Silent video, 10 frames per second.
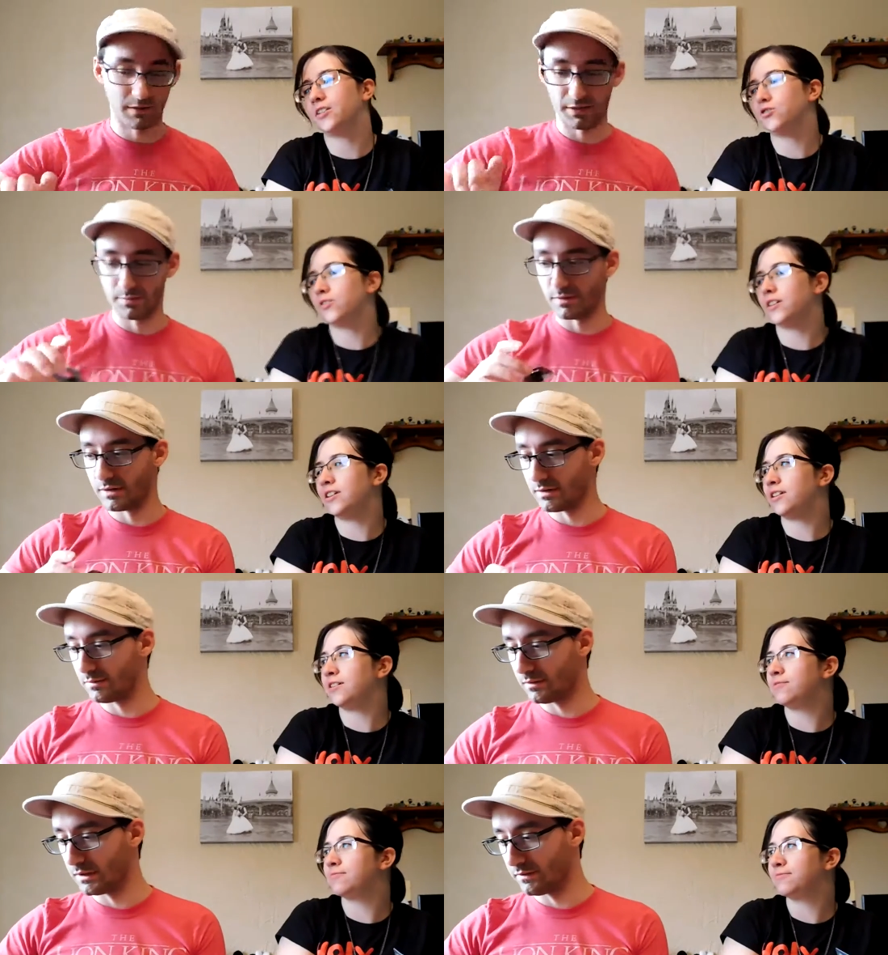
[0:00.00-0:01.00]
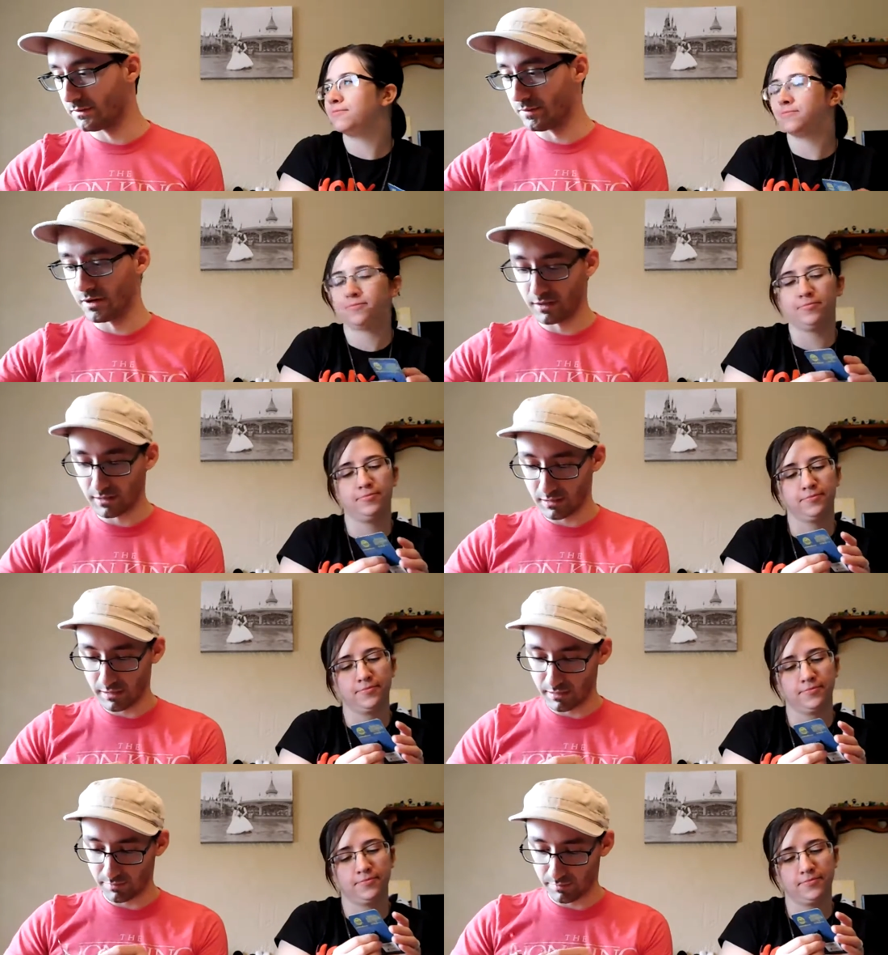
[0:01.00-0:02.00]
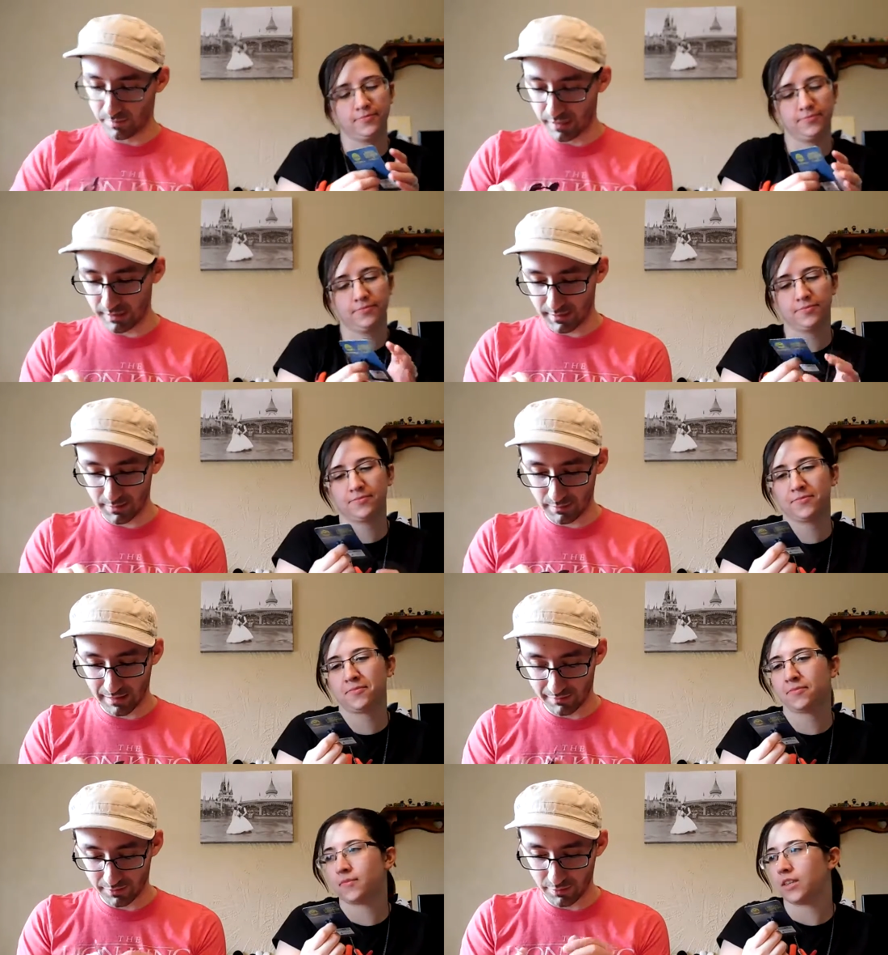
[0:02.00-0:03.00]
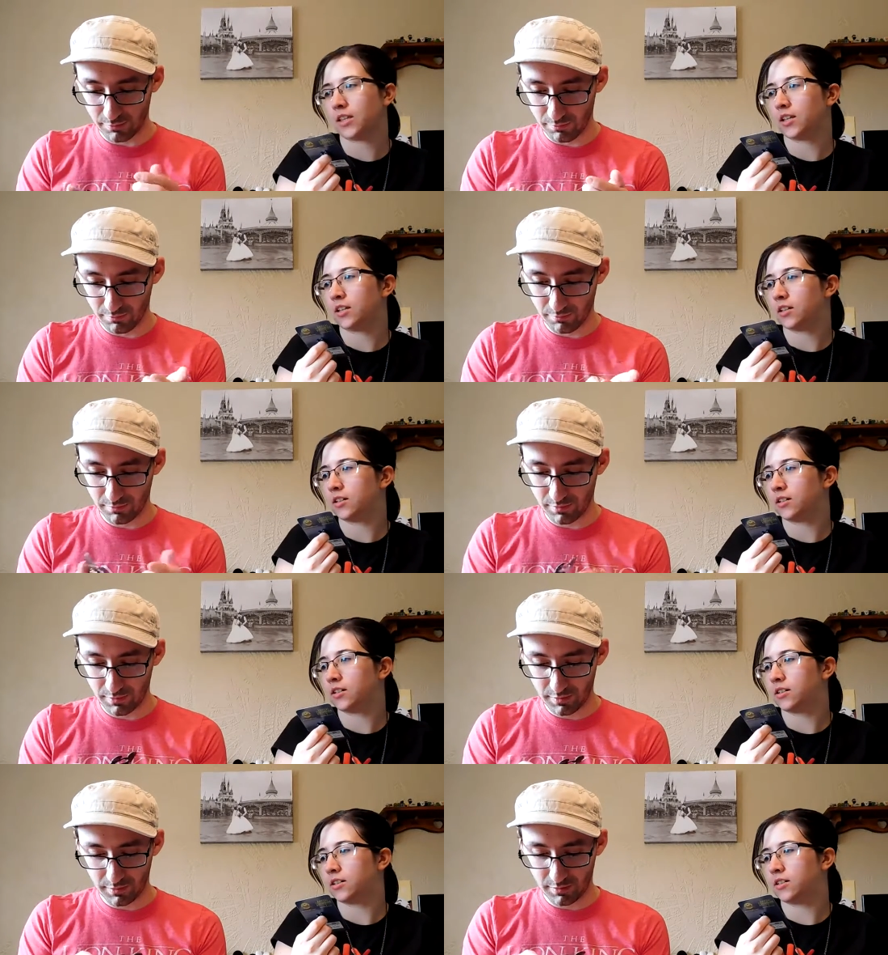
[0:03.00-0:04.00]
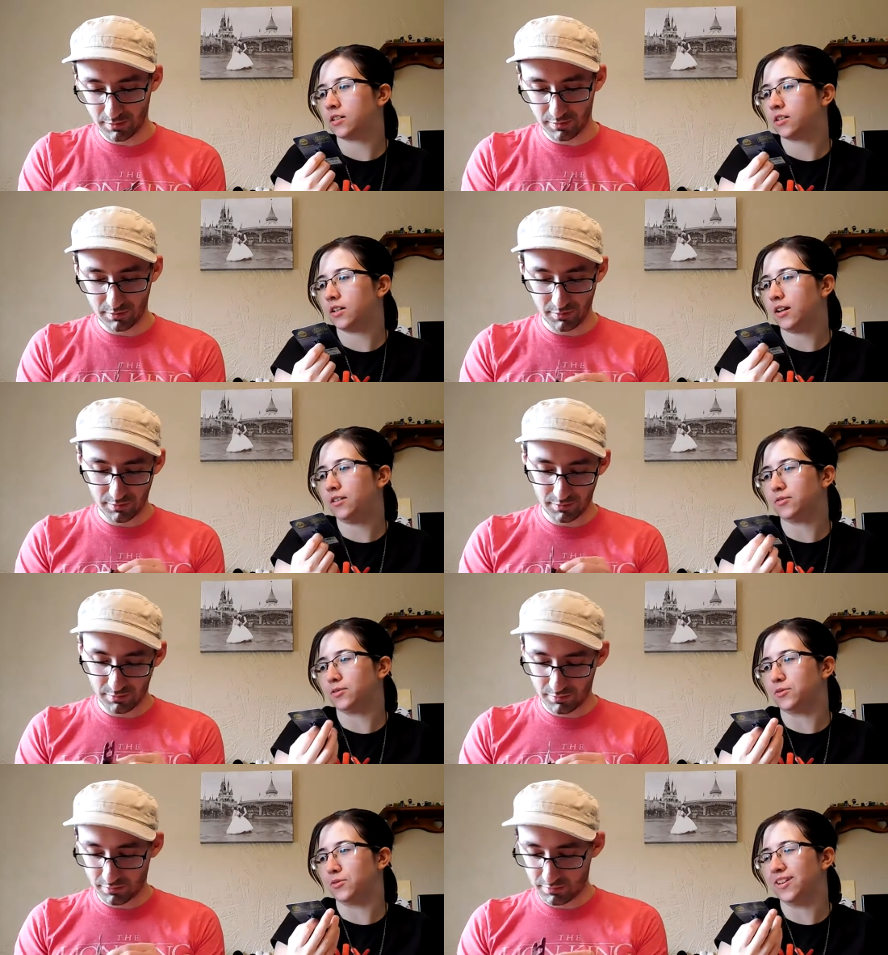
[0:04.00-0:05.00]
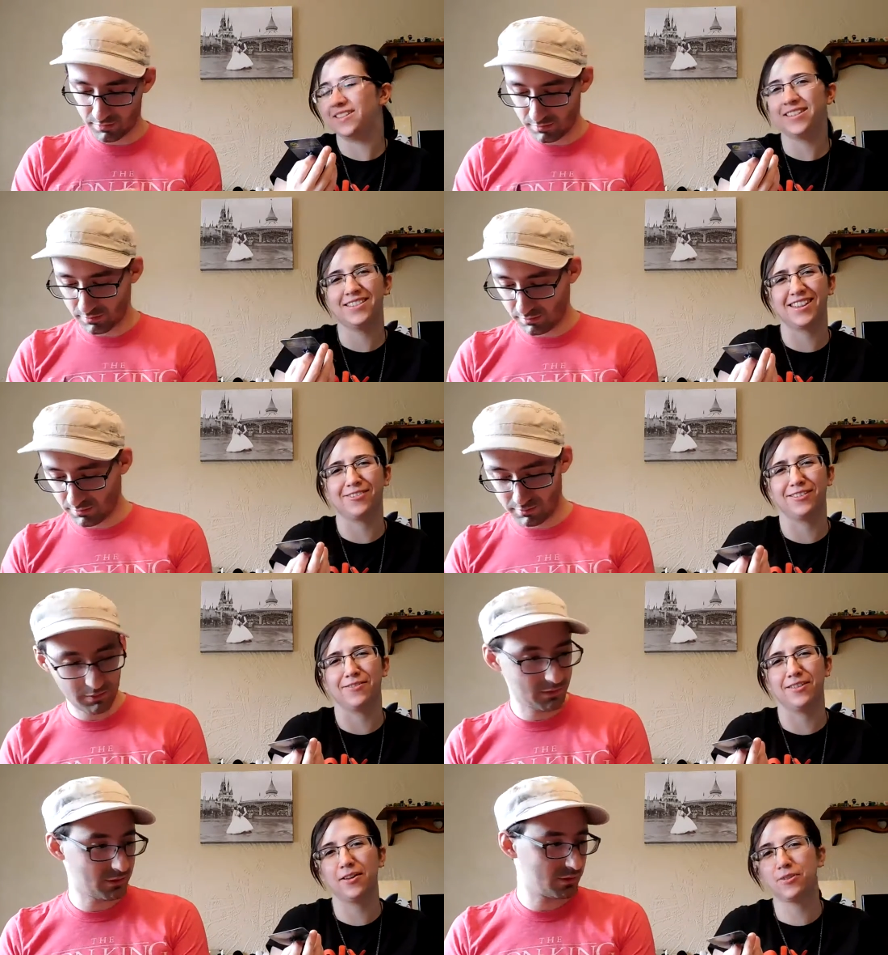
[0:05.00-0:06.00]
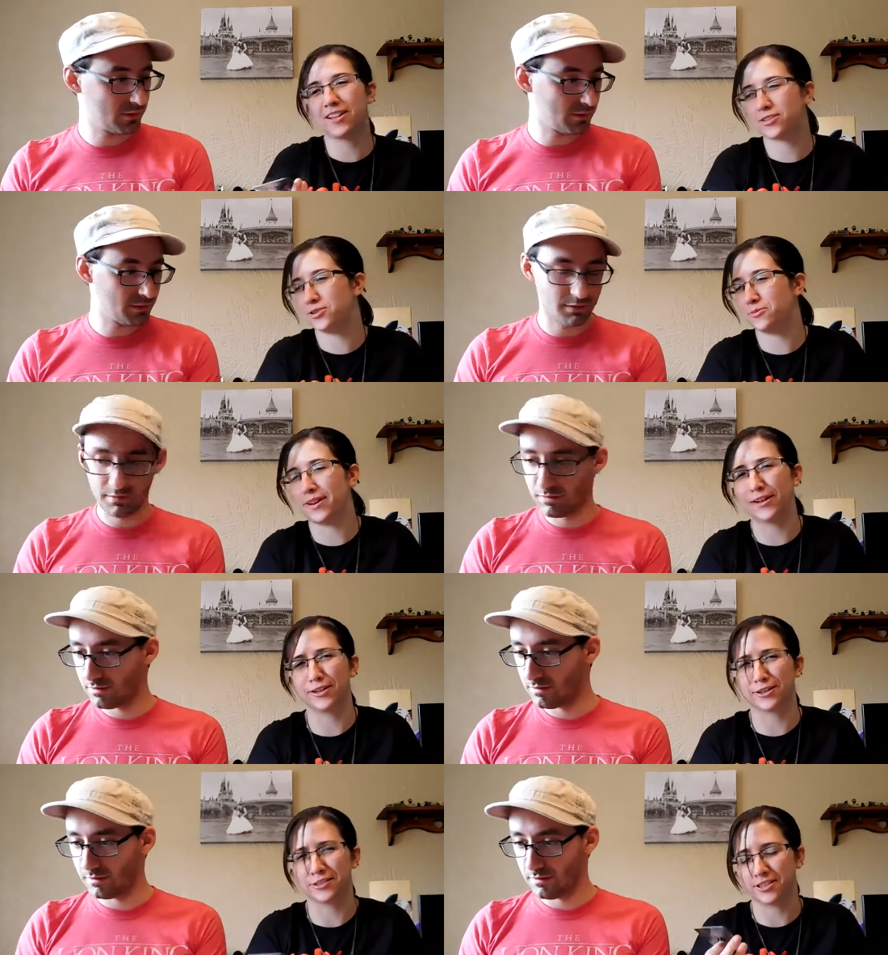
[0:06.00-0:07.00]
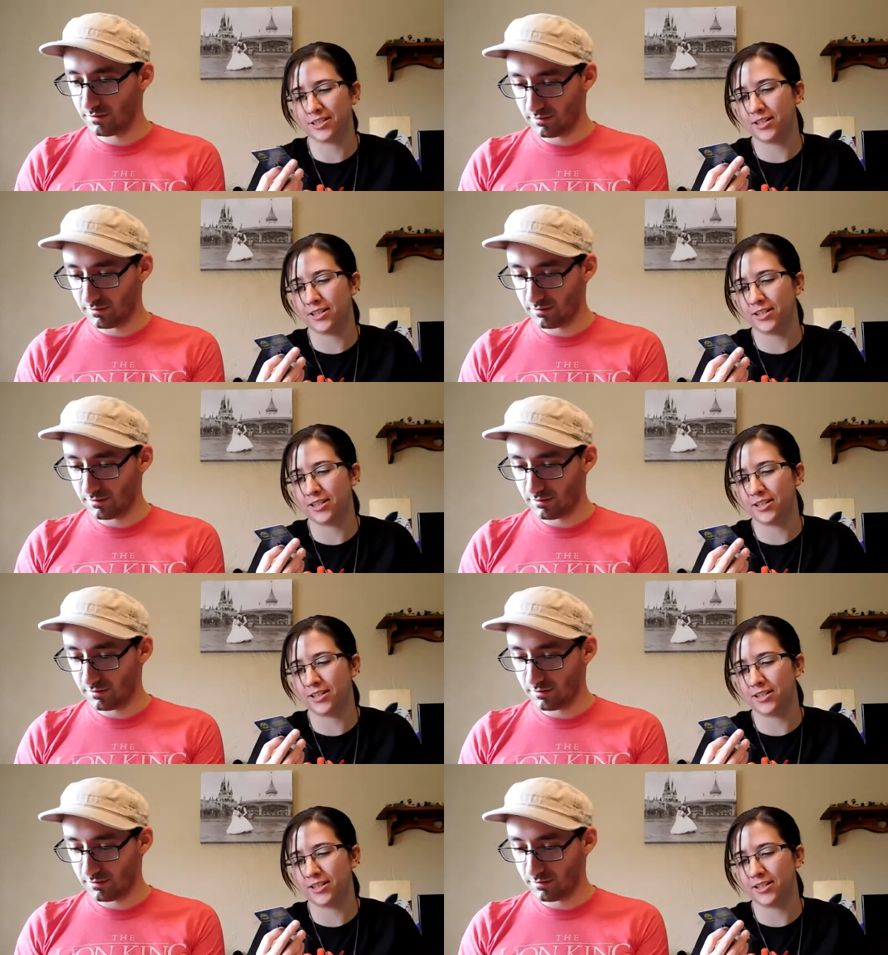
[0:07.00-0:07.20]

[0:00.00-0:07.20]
Speaker 1: this one? We'll leave the Parks Collection one. Why does this one have two? I don't know. Why does that one have two? That one has two backers.